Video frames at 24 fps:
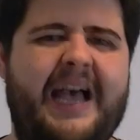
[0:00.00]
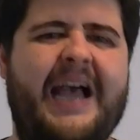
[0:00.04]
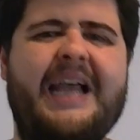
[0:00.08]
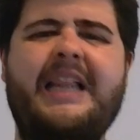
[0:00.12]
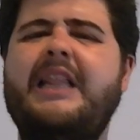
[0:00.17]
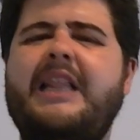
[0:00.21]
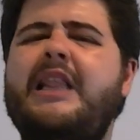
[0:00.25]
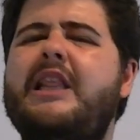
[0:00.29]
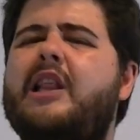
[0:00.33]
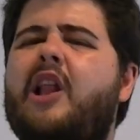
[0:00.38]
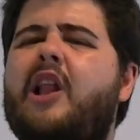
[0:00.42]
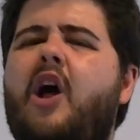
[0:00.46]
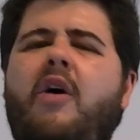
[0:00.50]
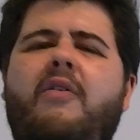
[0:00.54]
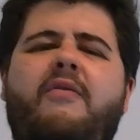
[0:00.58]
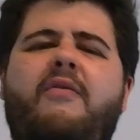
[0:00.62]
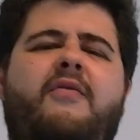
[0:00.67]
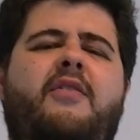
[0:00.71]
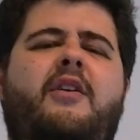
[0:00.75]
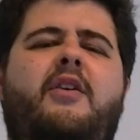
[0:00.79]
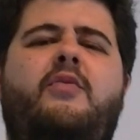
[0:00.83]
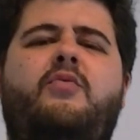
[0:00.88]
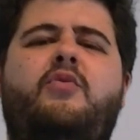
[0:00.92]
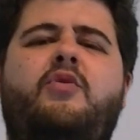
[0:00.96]
I
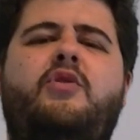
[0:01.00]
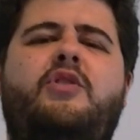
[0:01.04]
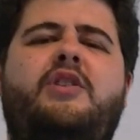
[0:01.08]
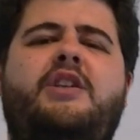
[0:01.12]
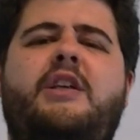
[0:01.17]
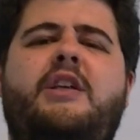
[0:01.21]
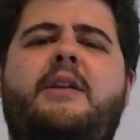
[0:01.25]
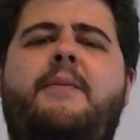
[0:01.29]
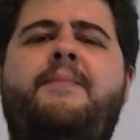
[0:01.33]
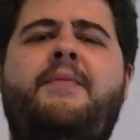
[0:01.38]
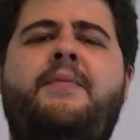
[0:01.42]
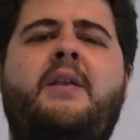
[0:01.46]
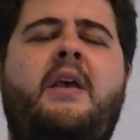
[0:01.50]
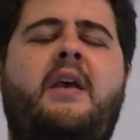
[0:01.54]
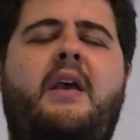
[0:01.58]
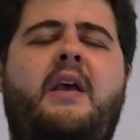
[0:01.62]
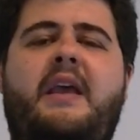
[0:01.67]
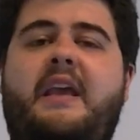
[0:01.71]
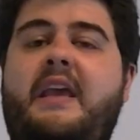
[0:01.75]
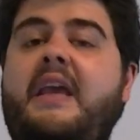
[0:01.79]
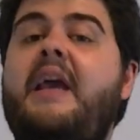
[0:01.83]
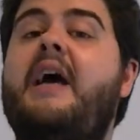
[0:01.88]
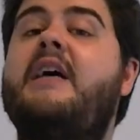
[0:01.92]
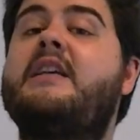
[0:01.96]
love that routine,
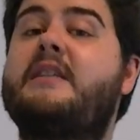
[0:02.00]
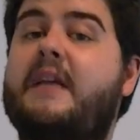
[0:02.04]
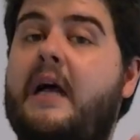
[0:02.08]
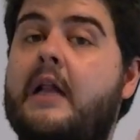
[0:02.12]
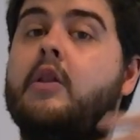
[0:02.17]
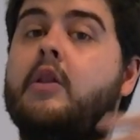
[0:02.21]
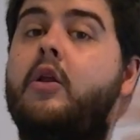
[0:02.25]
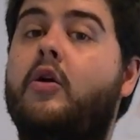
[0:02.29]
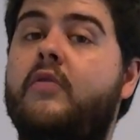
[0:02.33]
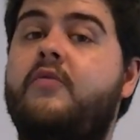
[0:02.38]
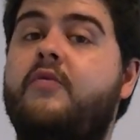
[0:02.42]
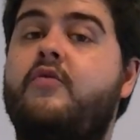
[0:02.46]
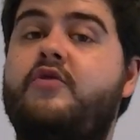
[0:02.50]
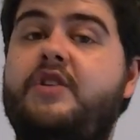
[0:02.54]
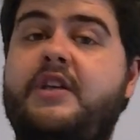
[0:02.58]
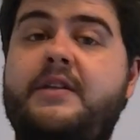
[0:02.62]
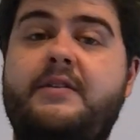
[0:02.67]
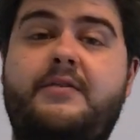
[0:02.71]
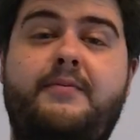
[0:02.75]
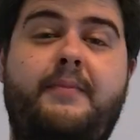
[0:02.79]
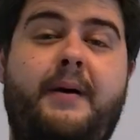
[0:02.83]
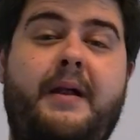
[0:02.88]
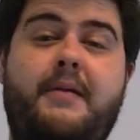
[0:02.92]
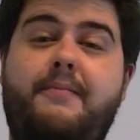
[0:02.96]
and he has a lot of
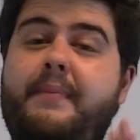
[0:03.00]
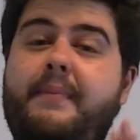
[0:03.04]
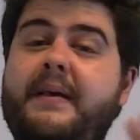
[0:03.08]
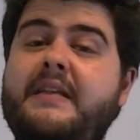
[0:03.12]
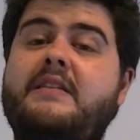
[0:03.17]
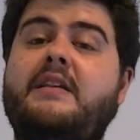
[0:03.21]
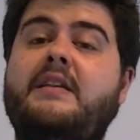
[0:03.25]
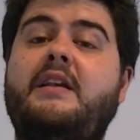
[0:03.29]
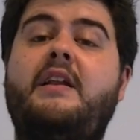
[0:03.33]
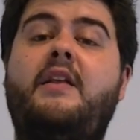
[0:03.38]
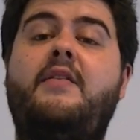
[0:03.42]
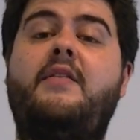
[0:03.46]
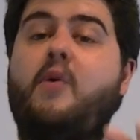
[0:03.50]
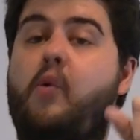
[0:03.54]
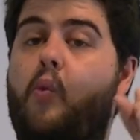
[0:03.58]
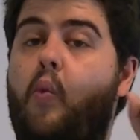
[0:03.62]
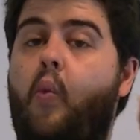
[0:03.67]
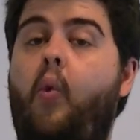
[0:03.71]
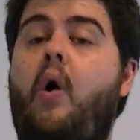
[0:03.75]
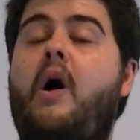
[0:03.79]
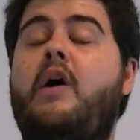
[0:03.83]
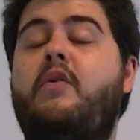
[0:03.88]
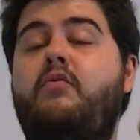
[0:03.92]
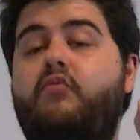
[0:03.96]
routines, but basically the
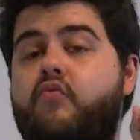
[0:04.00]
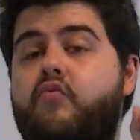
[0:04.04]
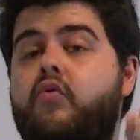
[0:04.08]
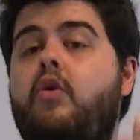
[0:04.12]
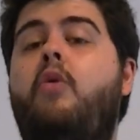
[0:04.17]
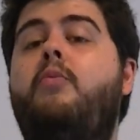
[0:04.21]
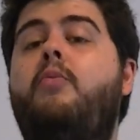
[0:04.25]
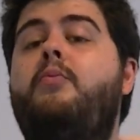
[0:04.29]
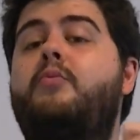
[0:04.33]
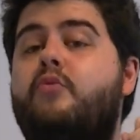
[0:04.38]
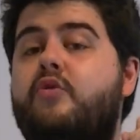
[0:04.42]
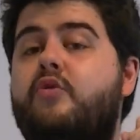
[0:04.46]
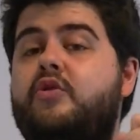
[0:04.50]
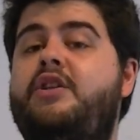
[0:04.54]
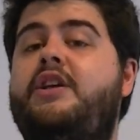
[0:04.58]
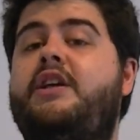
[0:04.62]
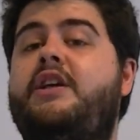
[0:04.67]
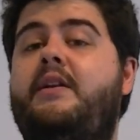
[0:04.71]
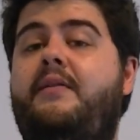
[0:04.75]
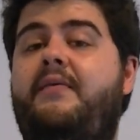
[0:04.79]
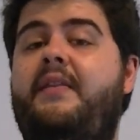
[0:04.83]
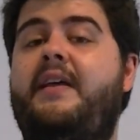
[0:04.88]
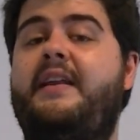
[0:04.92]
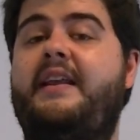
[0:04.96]
one rope
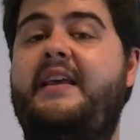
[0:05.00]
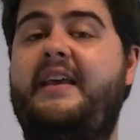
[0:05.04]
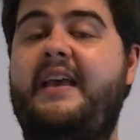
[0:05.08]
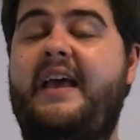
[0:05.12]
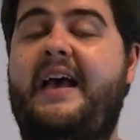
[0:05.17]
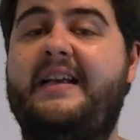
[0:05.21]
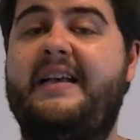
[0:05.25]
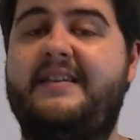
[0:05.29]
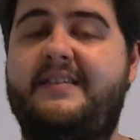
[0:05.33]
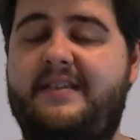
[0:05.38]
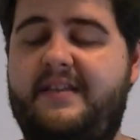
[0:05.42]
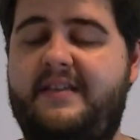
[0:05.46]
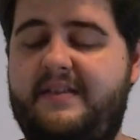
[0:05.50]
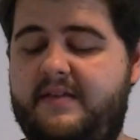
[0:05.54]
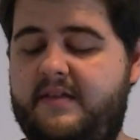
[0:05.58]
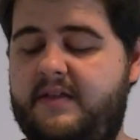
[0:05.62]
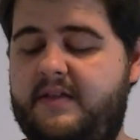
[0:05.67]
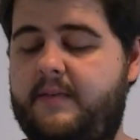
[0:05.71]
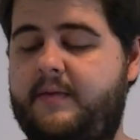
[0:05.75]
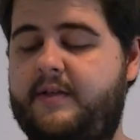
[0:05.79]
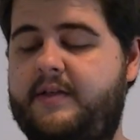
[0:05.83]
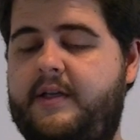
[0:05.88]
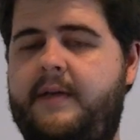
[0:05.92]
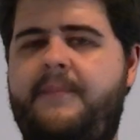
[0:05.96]
routine that he has in the
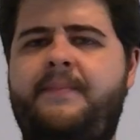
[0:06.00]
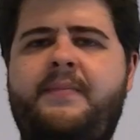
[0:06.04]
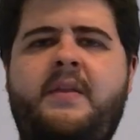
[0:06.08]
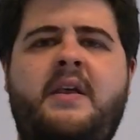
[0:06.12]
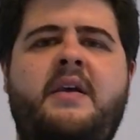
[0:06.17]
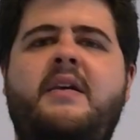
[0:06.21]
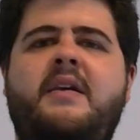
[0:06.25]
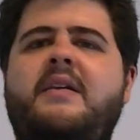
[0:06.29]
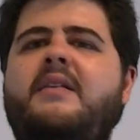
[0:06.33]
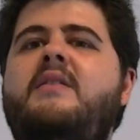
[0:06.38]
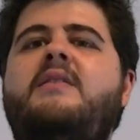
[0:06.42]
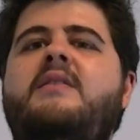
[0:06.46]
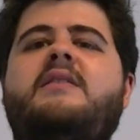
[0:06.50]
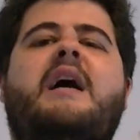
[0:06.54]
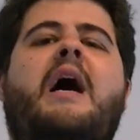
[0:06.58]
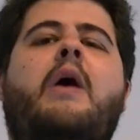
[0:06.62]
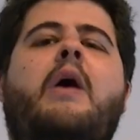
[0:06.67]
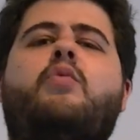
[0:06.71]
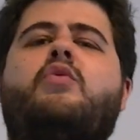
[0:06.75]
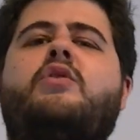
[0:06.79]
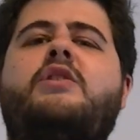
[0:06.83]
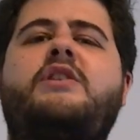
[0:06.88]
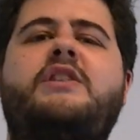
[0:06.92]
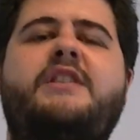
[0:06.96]
DVD is
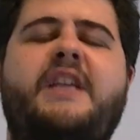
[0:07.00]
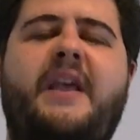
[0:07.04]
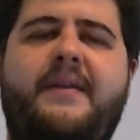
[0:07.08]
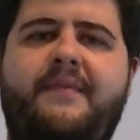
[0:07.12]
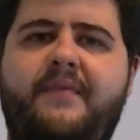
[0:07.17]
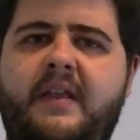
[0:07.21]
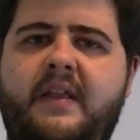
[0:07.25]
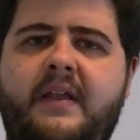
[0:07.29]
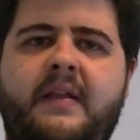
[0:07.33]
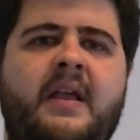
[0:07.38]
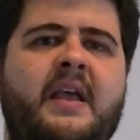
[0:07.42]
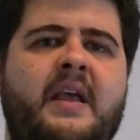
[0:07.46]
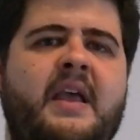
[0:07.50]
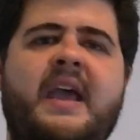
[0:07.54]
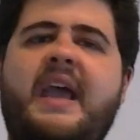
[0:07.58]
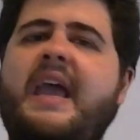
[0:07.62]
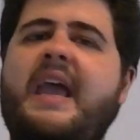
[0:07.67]
outstanding.